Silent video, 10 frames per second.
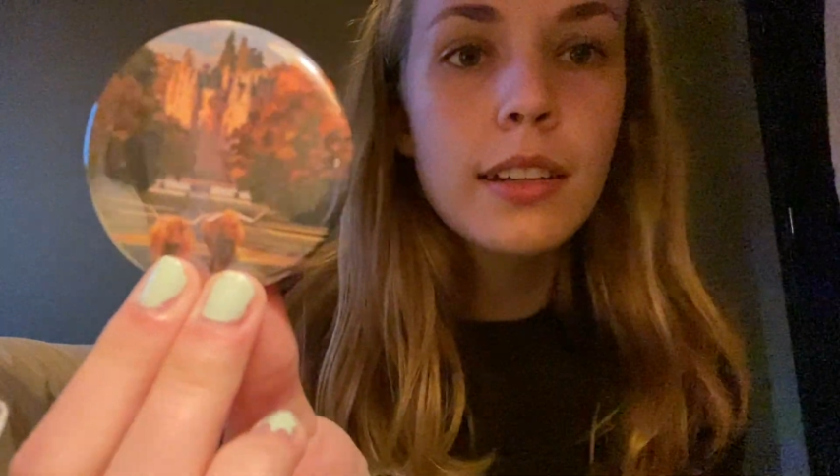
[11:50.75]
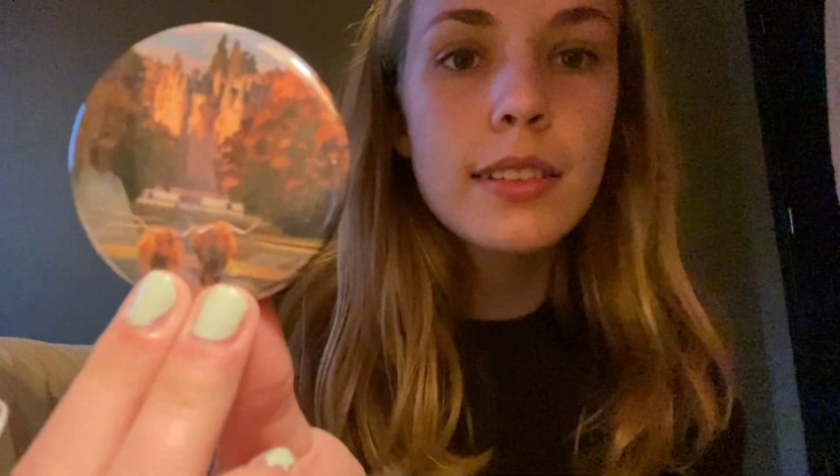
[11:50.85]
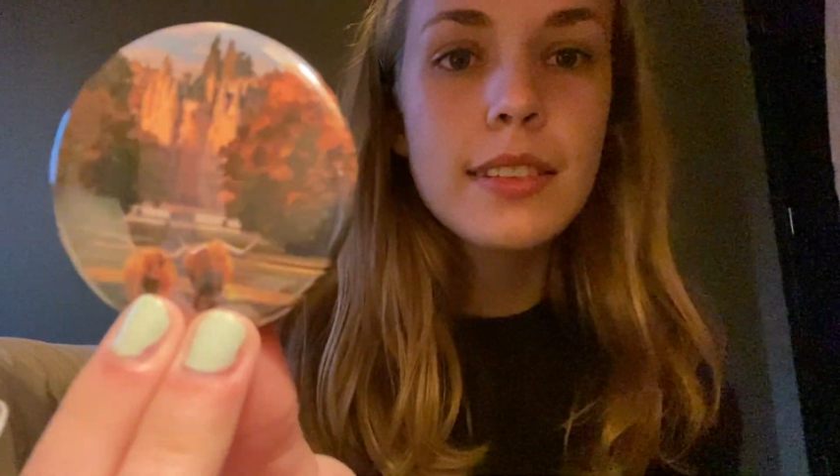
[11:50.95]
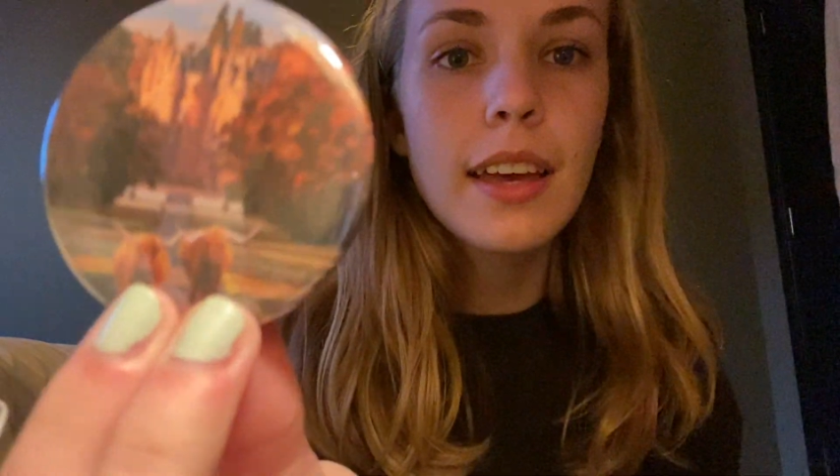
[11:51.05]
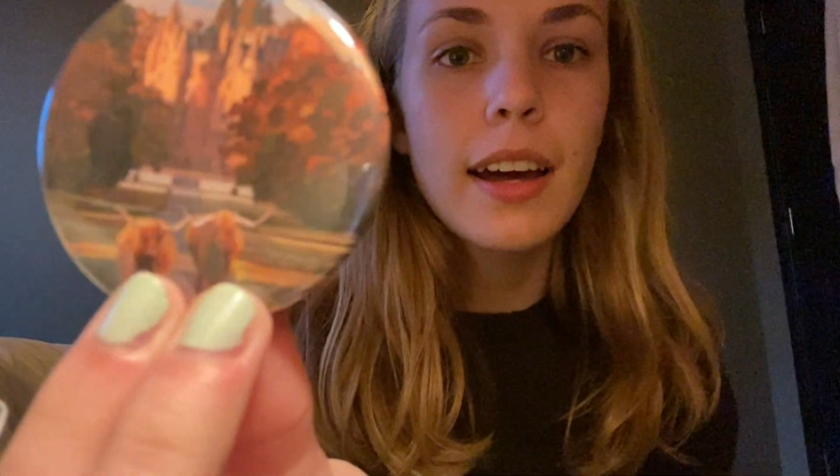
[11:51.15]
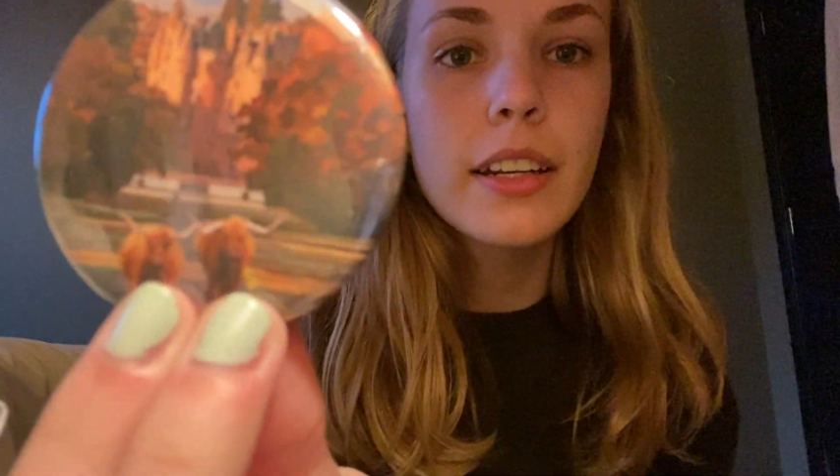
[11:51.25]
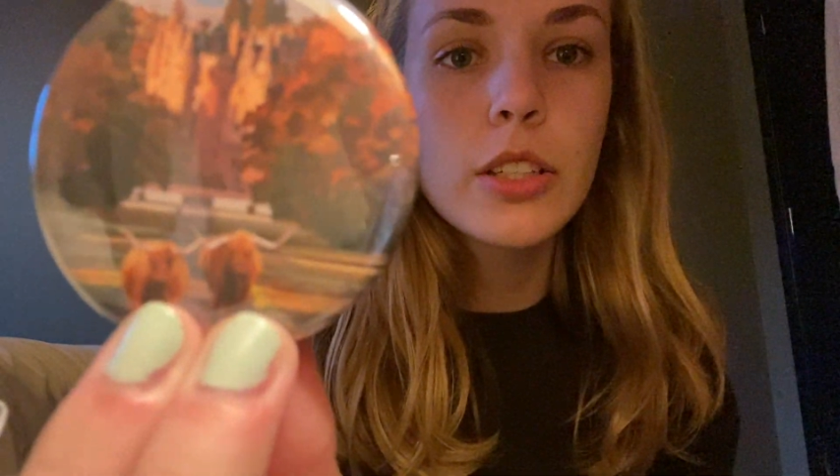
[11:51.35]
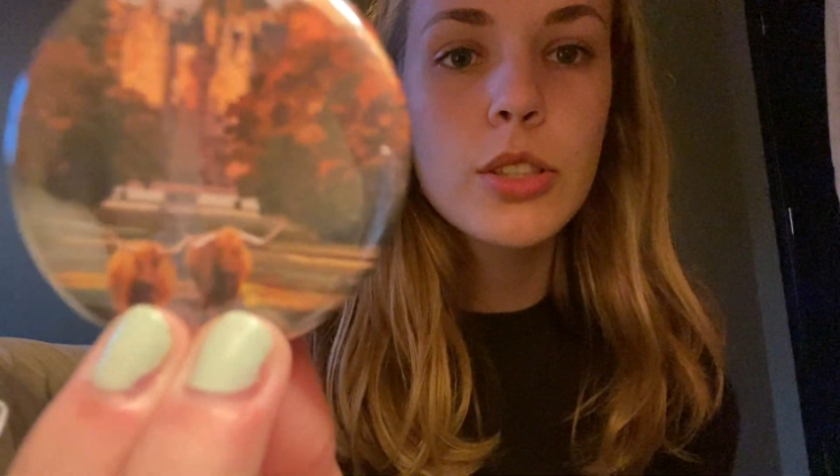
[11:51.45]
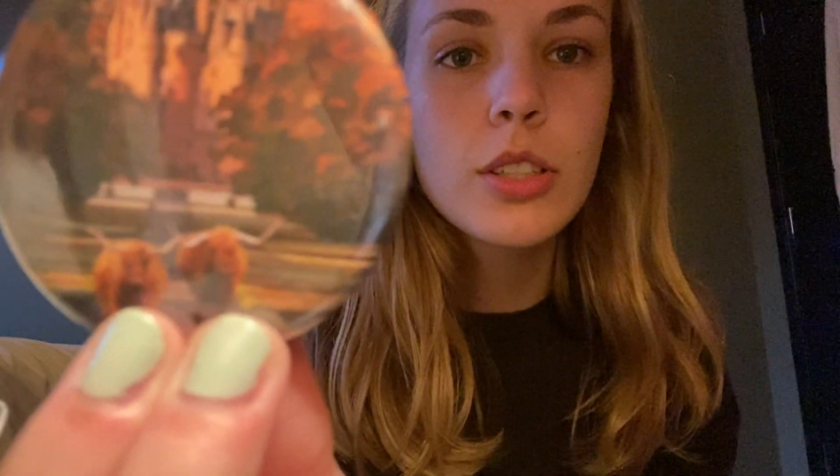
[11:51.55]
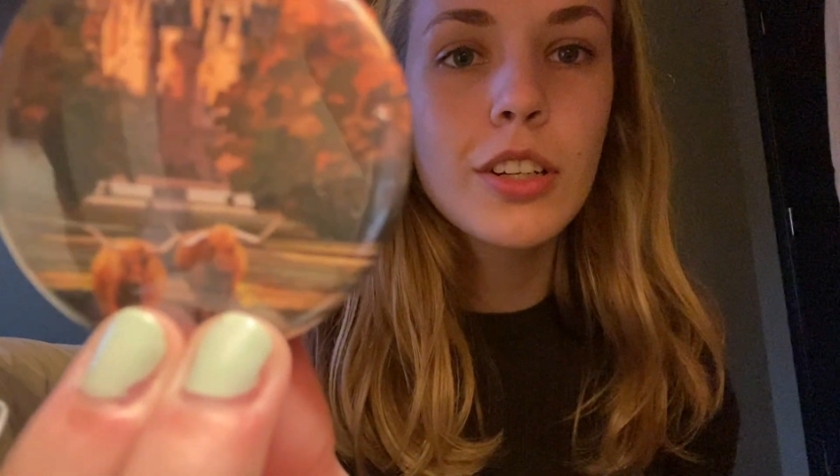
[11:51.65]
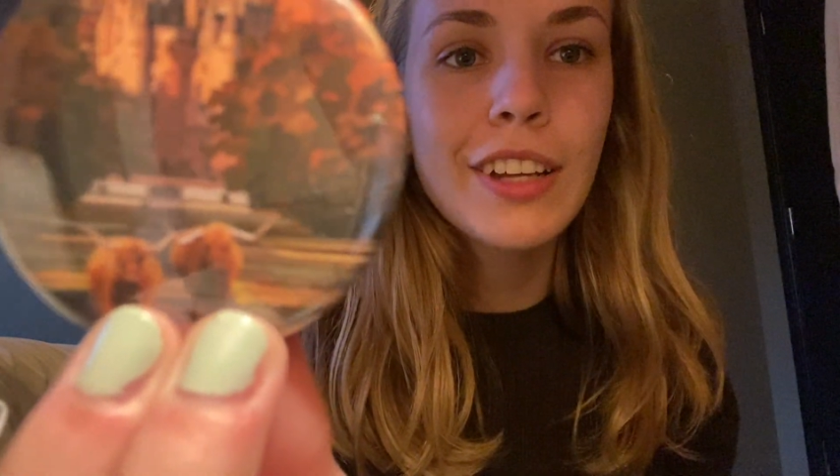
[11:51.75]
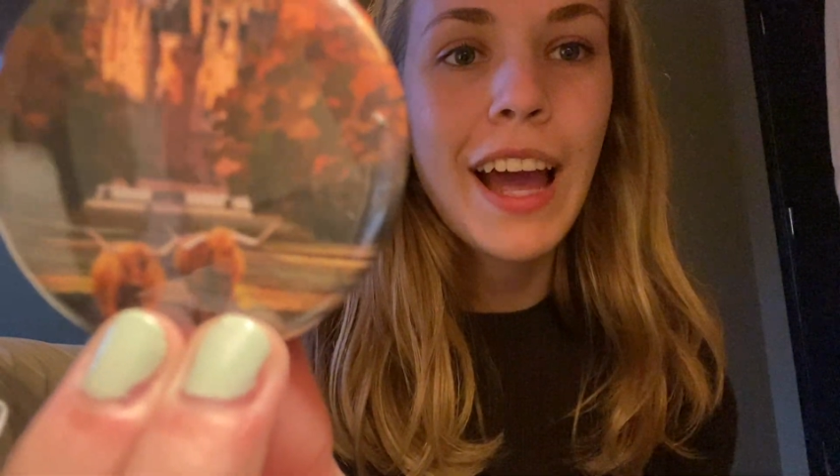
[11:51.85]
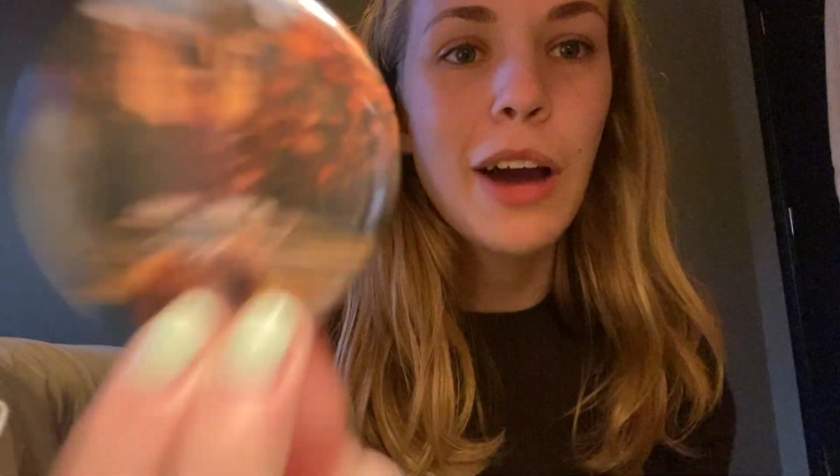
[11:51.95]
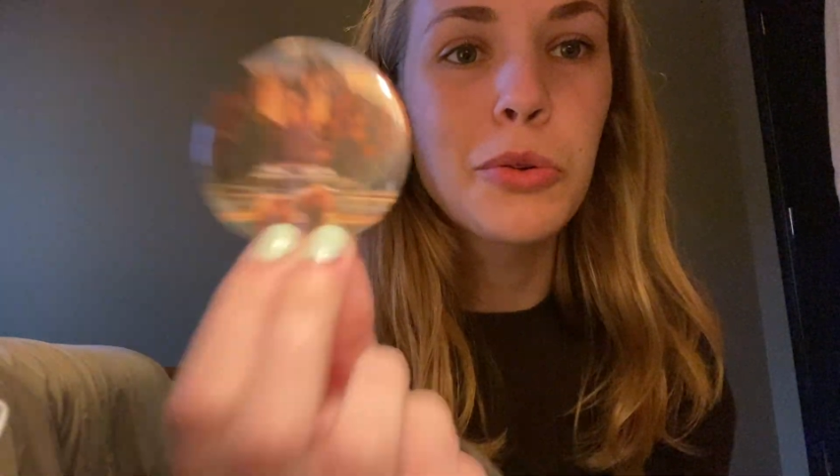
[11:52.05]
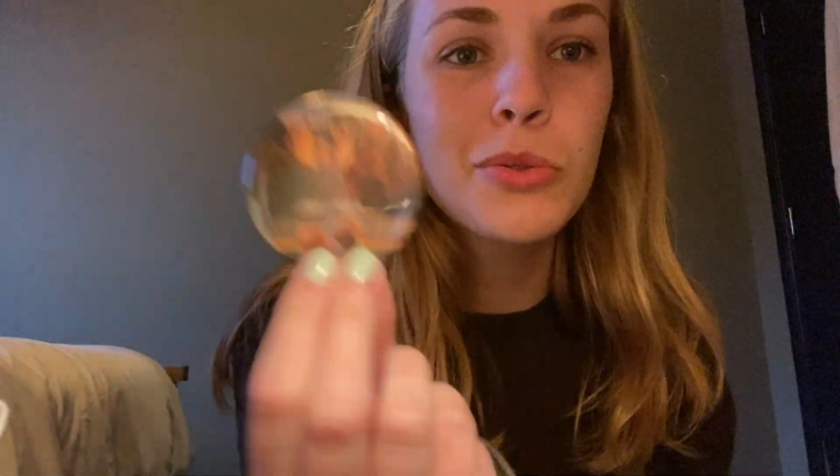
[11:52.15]
Scottish
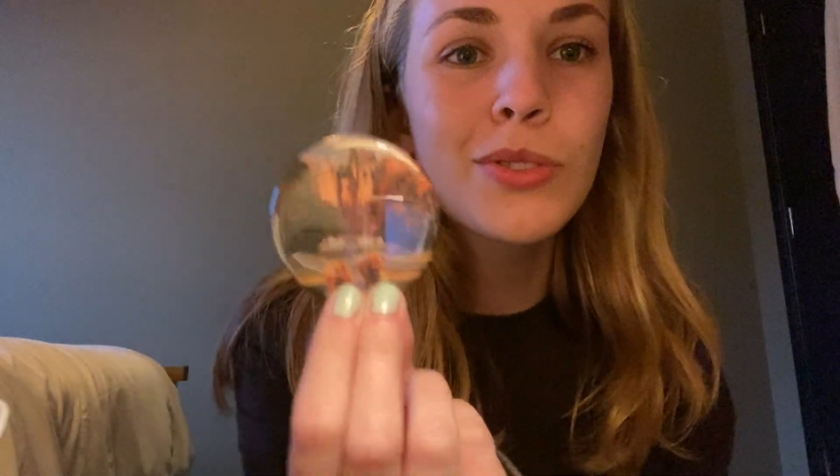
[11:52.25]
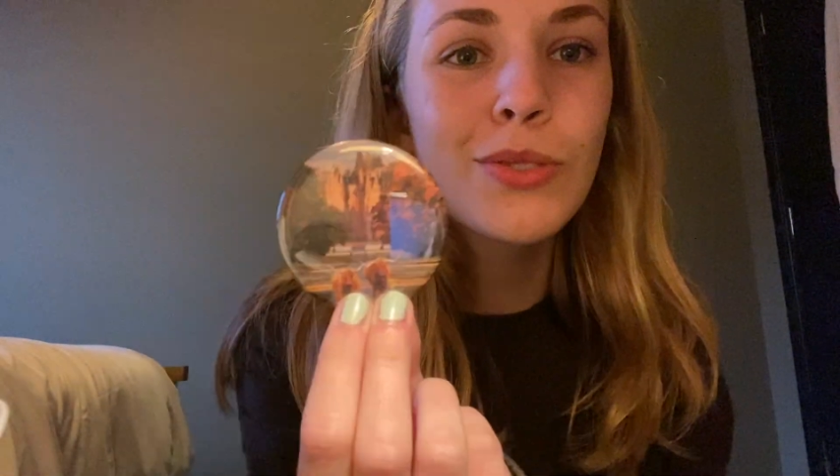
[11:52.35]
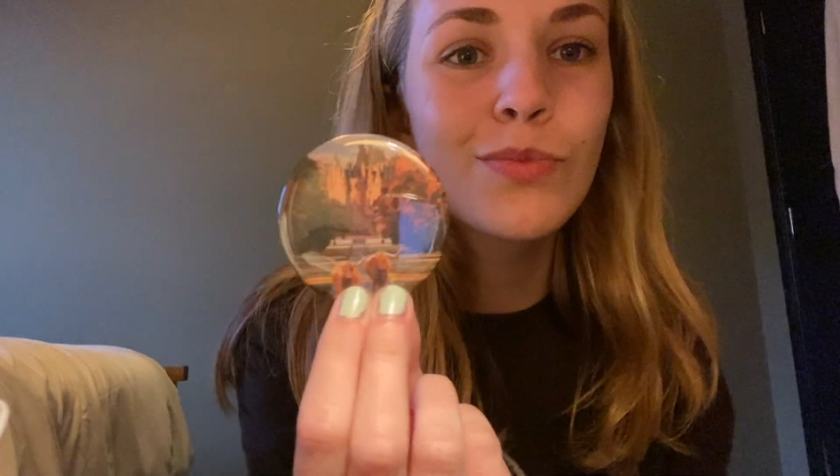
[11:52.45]
cows.